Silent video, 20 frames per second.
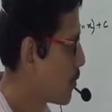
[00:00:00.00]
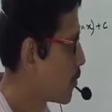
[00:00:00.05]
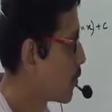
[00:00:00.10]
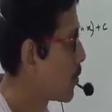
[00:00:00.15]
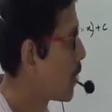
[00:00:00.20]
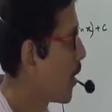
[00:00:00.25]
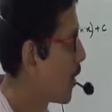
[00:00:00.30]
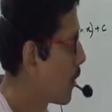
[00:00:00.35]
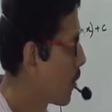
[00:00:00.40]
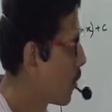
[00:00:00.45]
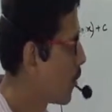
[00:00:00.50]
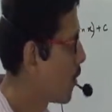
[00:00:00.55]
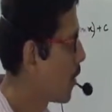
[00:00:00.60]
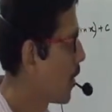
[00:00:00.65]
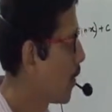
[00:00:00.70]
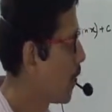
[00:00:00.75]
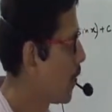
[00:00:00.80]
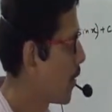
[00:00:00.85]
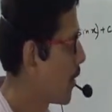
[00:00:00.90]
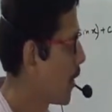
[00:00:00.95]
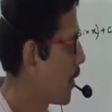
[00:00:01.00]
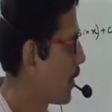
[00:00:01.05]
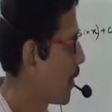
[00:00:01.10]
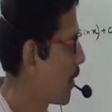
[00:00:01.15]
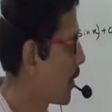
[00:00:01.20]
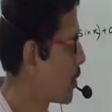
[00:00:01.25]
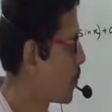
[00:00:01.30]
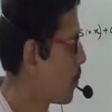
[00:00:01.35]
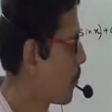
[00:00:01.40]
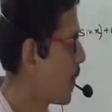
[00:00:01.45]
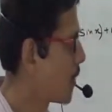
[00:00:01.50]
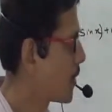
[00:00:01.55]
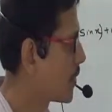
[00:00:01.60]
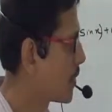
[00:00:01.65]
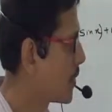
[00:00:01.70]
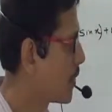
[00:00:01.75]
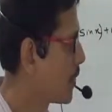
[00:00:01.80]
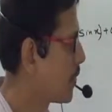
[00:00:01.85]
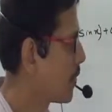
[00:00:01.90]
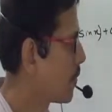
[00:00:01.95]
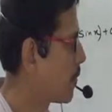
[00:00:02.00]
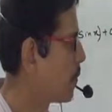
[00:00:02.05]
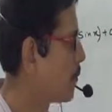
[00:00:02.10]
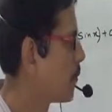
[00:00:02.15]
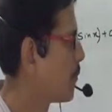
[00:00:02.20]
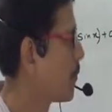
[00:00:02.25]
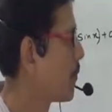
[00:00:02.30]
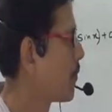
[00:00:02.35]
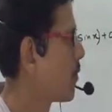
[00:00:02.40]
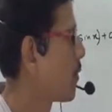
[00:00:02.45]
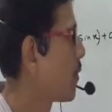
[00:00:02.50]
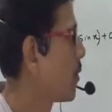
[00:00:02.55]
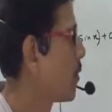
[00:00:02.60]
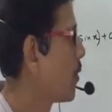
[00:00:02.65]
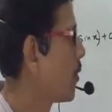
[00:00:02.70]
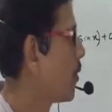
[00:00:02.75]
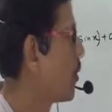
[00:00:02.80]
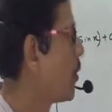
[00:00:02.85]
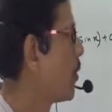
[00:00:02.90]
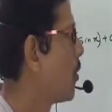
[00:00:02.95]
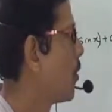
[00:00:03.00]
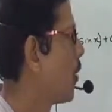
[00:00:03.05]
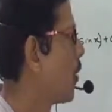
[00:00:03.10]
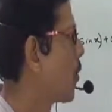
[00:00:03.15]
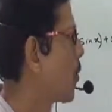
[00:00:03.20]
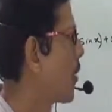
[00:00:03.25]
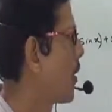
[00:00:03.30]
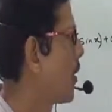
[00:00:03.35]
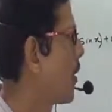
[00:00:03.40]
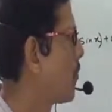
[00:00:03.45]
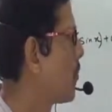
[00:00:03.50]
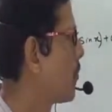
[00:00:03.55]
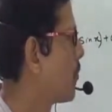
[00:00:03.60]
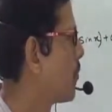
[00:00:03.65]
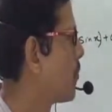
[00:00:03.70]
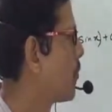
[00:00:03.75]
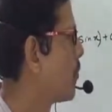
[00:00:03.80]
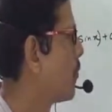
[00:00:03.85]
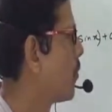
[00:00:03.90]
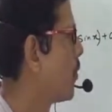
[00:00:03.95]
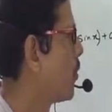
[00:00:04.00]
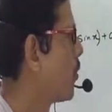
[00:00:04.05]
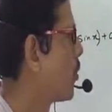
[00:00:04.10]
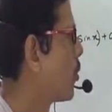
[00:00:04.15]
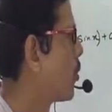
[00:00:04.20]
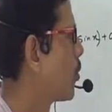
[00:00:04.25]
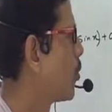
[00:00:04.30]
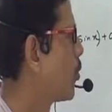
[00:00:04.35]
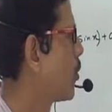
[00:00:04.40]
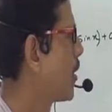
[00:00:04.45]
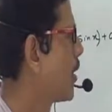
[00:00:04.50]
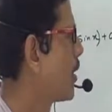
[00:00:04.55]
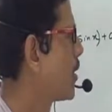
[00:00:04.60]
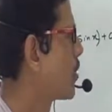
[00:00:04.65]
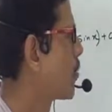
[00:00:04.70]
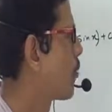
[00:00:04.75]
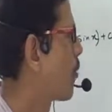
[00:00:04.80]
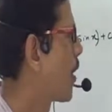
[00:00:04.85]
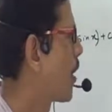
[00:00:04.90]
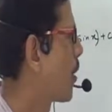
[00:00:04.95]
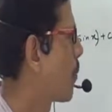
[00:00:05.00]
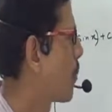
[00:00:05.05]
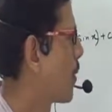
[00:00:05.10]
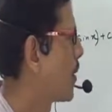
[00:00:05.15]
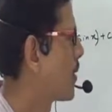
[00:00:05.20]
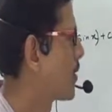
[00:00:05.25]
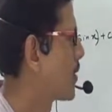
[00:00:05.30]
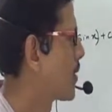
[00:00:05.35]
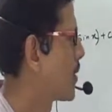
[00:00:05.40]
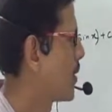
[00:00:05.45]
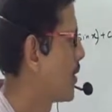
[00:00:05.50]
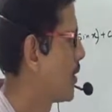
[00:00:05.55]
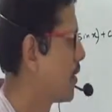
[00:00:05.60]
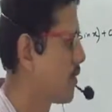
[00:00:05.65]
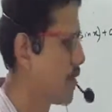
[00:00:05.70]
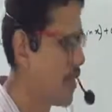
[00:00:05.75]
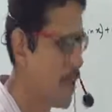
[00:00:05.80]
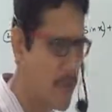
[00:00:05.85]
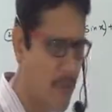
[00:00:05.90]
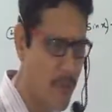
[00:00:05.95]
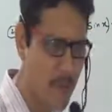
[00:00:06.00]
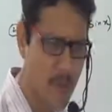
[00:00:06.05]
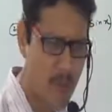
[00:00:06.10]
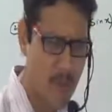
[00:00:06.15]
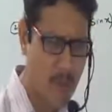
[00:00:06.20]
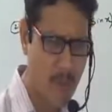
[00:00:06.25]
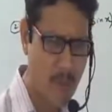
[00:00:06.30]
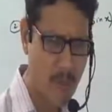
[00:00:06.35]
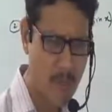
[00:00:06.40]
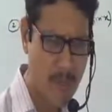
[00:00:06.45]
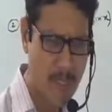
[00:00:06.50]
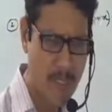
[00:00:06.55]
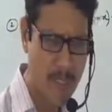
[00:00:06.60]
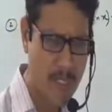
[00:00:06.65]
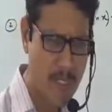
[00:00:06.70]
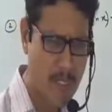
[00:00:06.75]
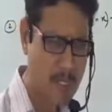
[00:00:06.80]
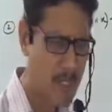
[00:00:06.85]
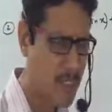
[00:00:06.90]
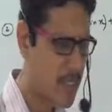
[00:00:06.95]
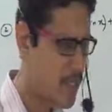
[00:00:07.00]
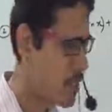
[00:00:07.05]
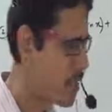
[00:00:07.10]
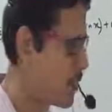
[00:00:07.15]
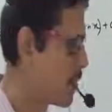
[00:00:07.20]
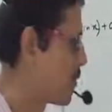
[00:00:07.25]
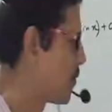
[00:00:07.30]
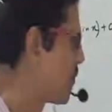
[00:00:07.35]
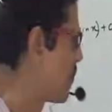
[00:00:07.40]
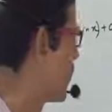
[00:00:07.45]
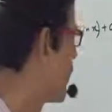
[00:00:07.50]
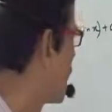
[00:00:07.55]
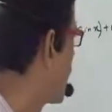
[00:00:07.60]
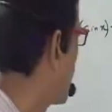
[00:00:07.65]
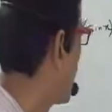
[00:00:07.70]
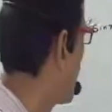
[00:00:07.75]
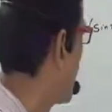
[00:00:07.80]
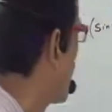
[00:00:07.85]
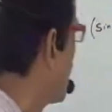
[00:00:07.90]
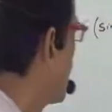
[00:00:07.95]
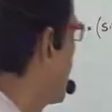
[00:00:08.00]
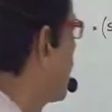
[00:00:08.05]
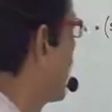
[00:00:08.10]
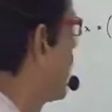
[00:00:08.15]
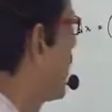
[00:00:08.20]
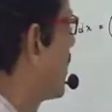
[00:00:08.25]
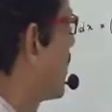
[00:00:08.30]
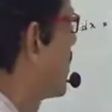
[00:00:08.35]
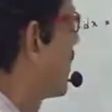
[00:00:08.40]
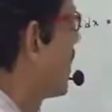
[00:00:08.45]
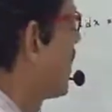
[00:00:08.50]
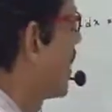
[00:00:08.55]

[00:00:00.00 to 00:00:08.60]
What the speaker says: So that only I will write it as plus c. Okay. 2t square plus c. Everywhere we will be getting that this